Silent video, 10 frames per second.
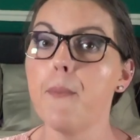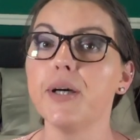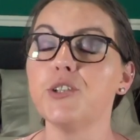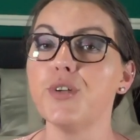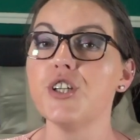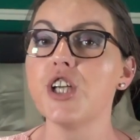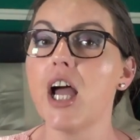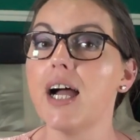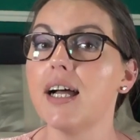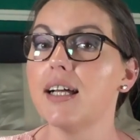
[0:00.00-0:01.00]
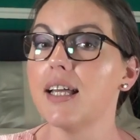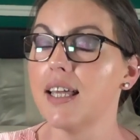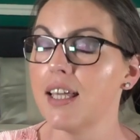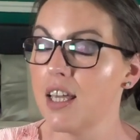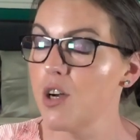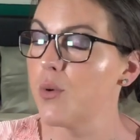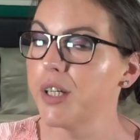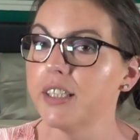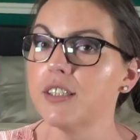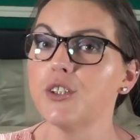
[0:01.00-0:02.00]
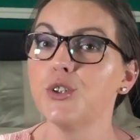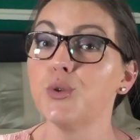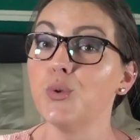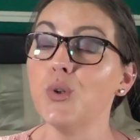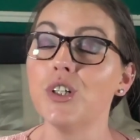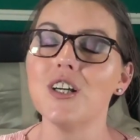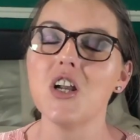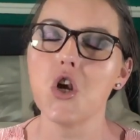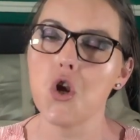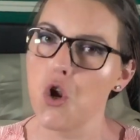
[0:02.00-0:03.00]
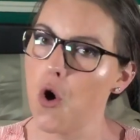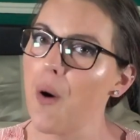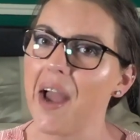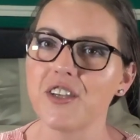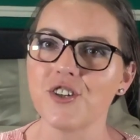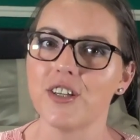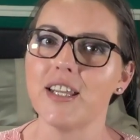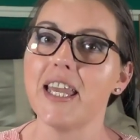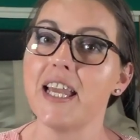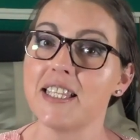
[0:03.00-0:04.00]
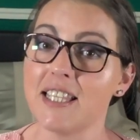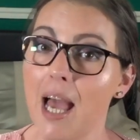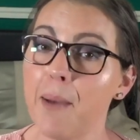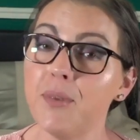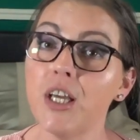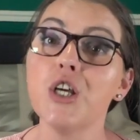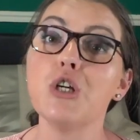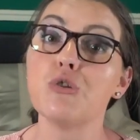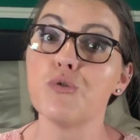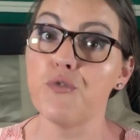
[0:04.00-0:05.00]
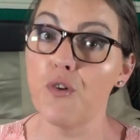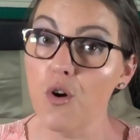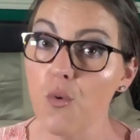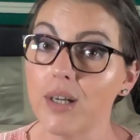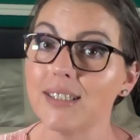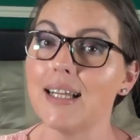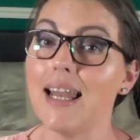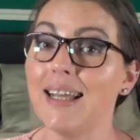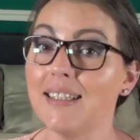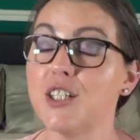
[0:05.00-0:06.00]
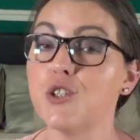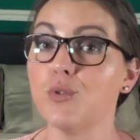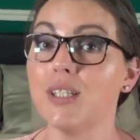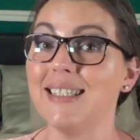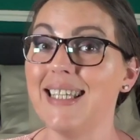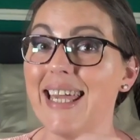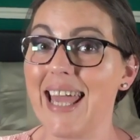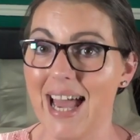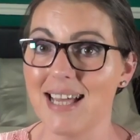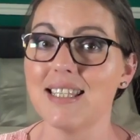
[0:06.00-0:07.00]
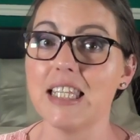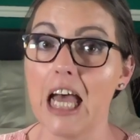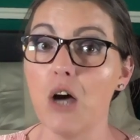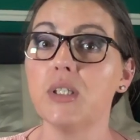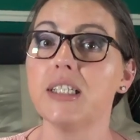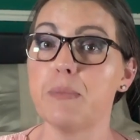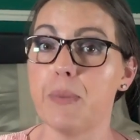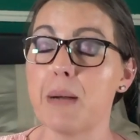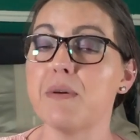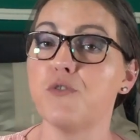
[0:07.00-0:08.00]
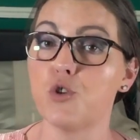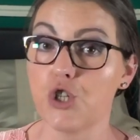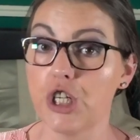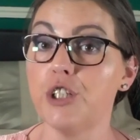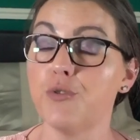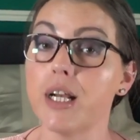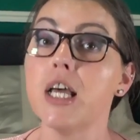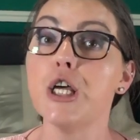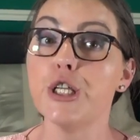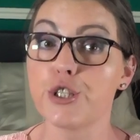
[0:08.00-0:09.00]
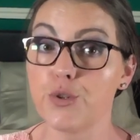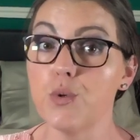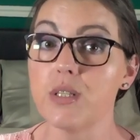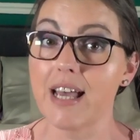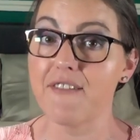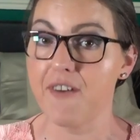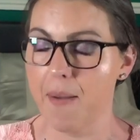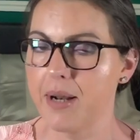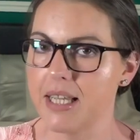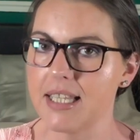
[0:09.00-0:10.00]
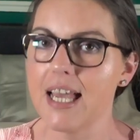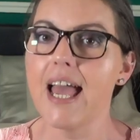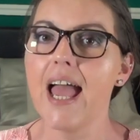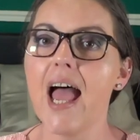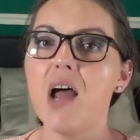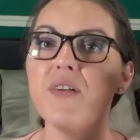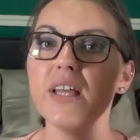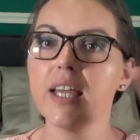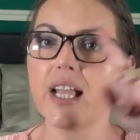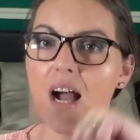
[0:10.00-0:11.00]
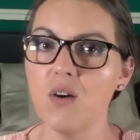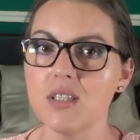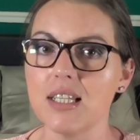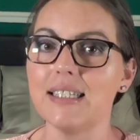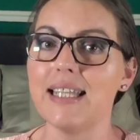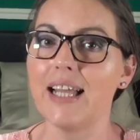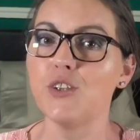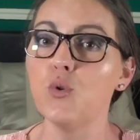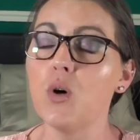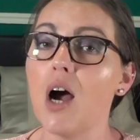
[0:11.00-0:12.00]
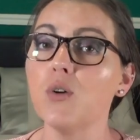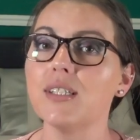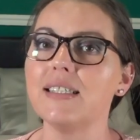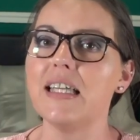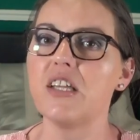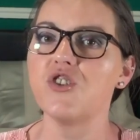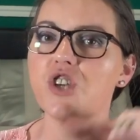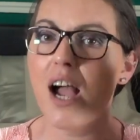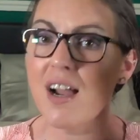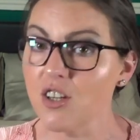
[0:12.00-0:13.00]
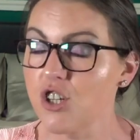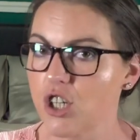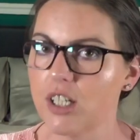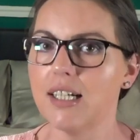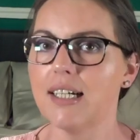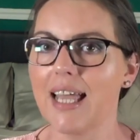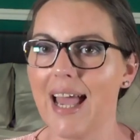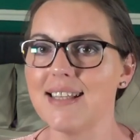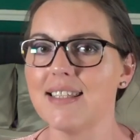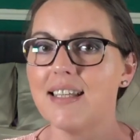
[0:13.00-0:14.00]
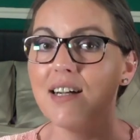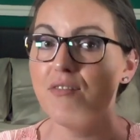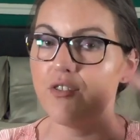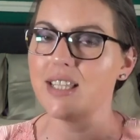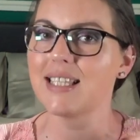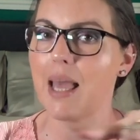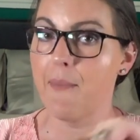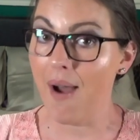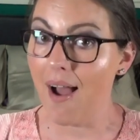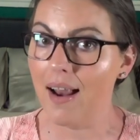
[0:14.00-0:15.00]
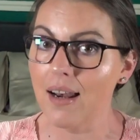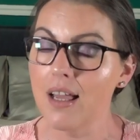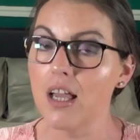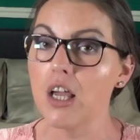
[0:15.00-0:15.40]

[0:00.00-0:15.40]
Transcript: Patricia Hewitt took no action except to forward the letter to the DES, now the Department for Children, Schools and Families. Haringey Council then took out an injunction against Nevris Kemal,